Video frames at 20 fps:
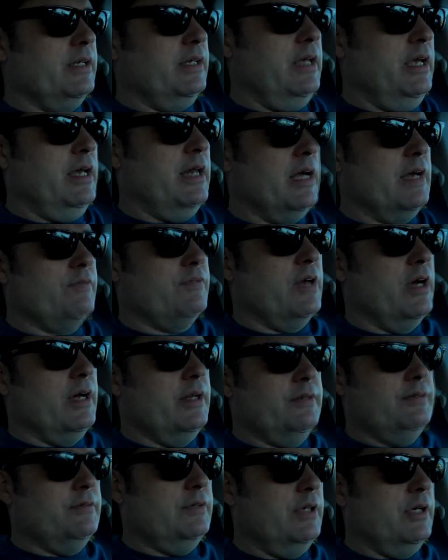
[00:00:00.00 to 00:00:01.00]
again, I've
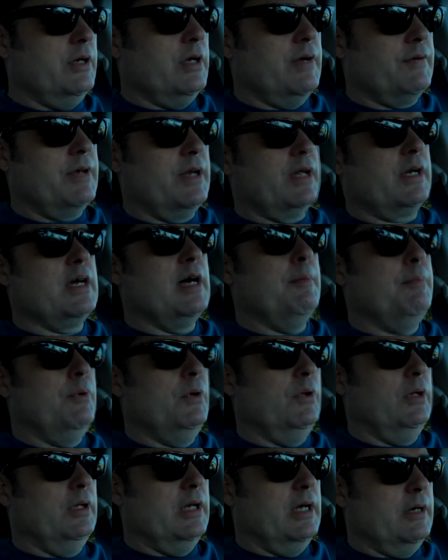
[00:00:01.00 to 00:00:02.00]
gotten, you know, I've got a
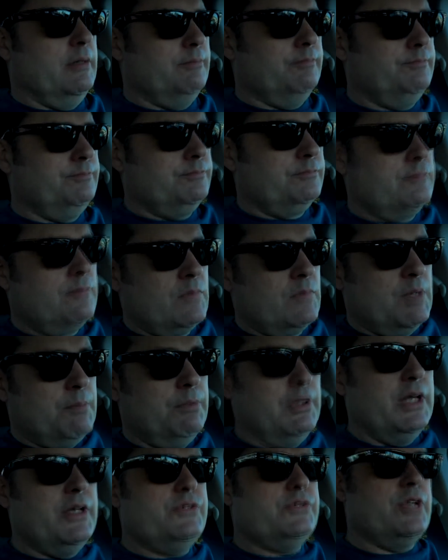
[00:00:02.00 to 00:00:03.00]
couple um,
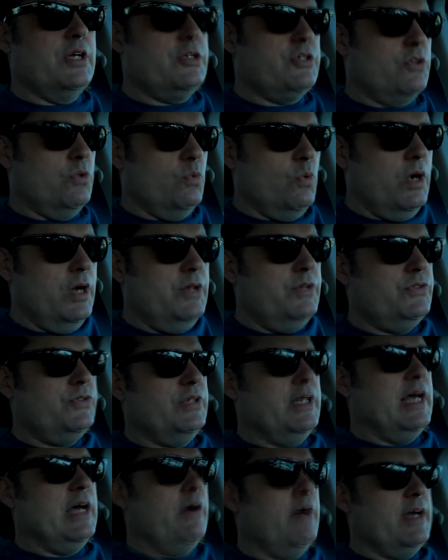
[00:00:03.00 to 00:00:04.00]
PlayStation ones
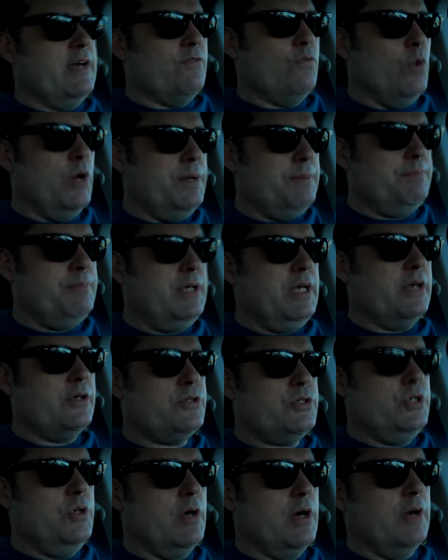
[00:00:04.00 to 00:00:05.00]
now. I have one P
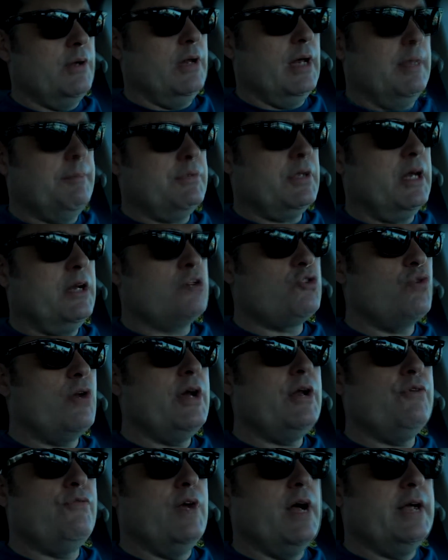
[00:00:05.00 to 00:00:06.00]
S two. I, I'm going to try
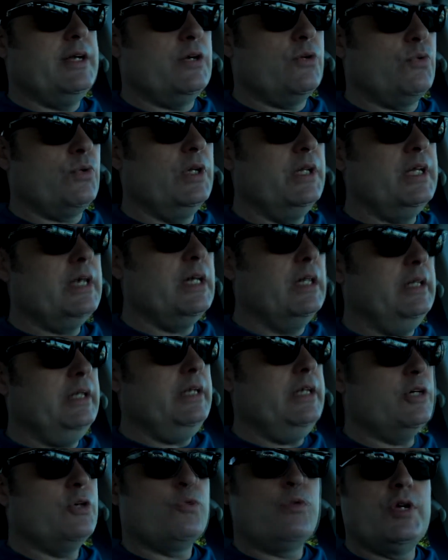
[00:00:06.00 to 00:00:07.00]
to find a really
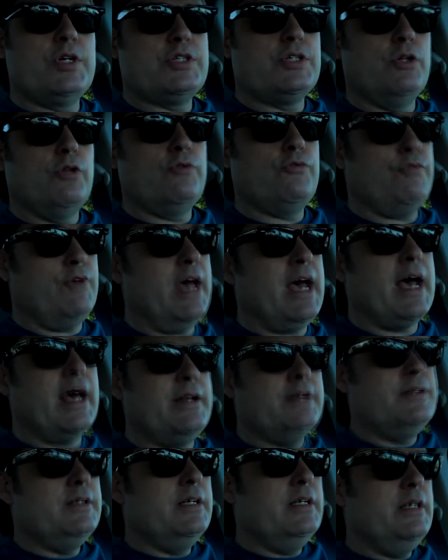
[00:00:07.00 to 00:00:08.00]
clean, original,
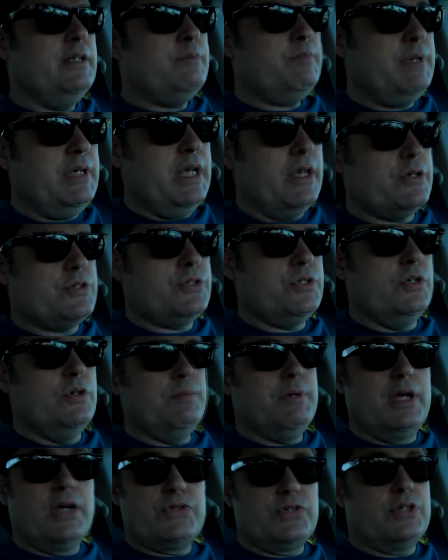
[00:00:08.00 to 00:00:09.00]
fat P S two,
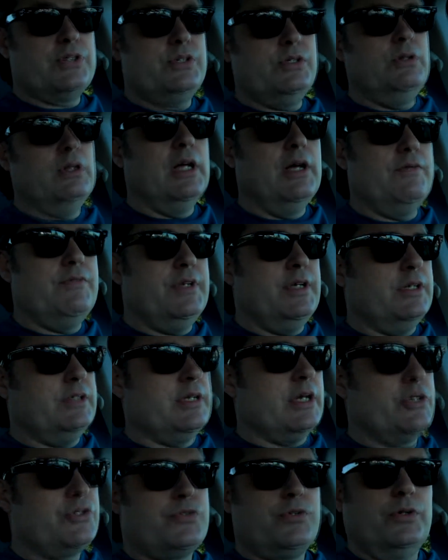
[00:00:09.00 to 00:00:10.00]
because I do love the
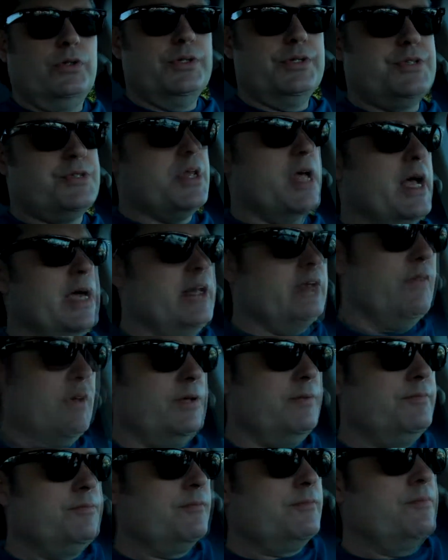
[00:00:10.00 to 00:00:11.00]
industrial design of
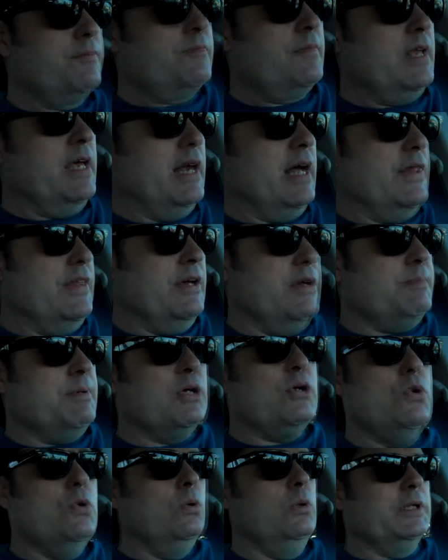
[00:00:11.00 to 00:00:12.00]
it, and I think it'd
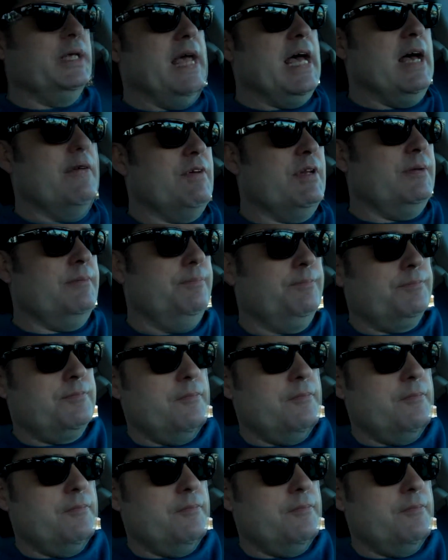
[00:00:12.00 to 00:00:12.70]
be cool to have it